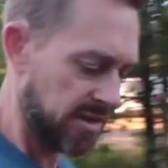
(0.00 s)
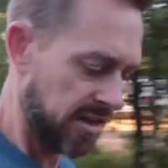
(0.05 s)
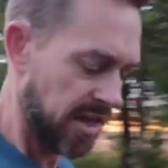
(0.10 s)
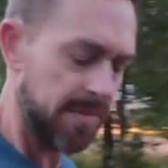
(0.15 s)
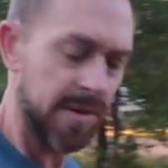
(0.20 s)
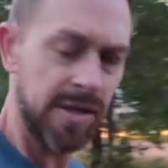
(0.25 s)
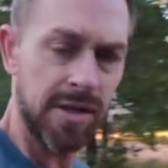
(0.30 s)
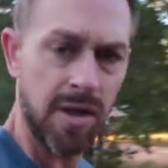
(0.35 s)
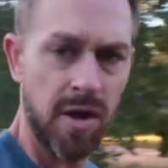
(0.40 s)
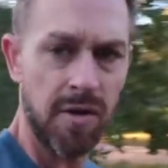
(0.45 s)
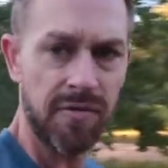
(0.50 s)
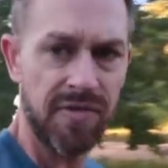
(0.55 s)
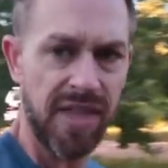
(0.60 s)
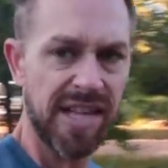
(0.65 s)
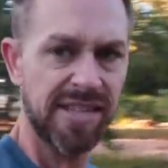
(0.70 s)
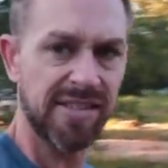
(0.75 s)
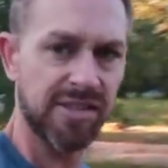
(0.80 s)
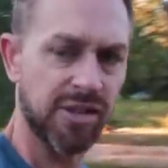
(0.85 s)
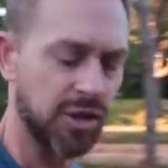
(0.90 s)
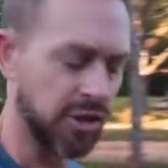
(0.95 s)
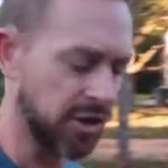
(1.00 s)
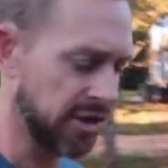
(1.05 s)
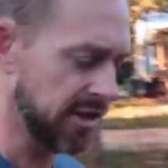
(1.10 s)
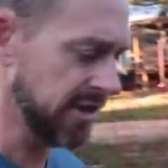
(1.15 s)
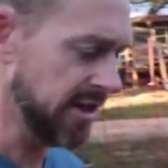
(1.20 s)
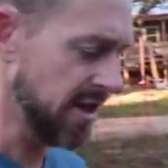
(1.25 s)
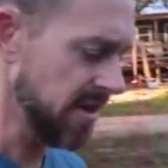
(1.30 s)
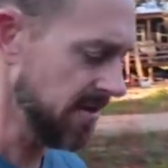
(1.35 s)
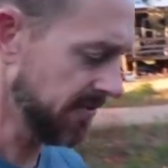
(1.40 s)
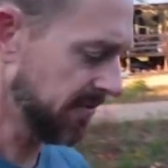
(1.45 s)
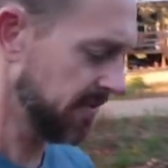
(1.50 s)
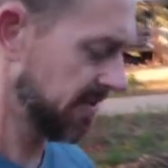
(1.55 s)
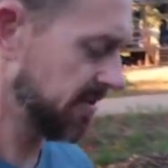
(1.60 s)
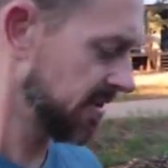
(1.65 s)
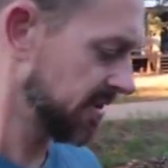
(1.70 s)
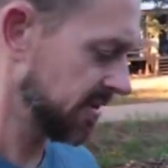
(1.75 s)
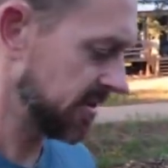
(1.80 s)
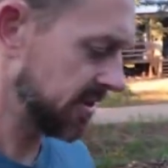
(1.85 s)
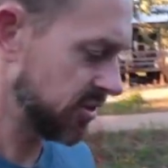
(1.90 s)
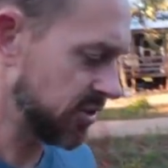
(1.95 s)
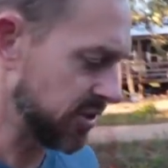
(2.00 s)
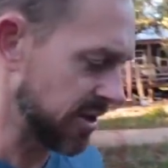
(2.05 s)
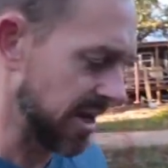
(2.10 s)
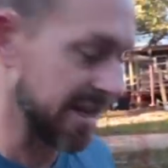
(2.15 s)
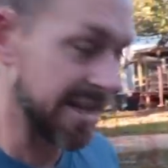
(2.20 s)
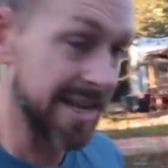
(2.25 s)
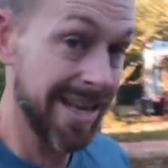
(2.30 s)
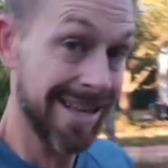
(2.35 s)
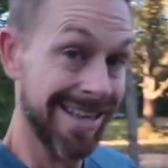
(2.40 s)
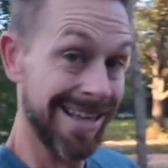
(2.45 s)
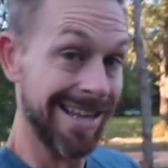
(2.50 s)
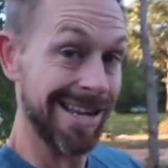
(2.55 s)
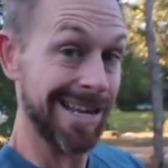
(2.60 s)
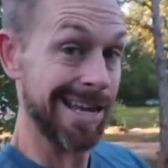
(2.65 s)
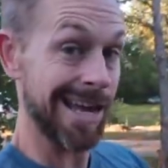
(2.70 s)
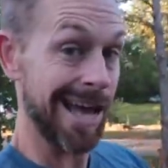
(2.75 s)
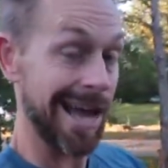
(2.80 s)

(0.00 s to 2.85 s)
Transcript: let me know if that's good enough should i get any